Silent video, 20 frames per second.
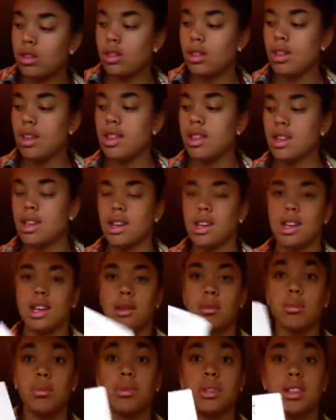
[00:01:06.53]
and then a cup
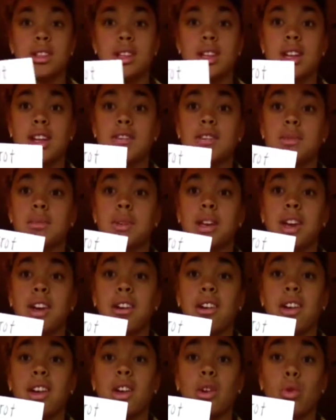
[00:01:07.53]
that's going to have some
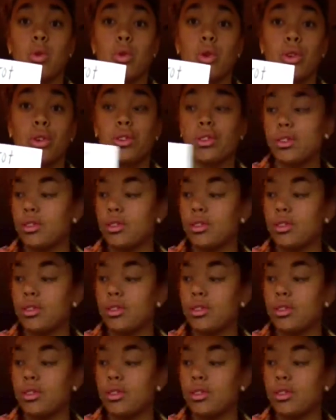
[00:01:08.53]
carrot and oil.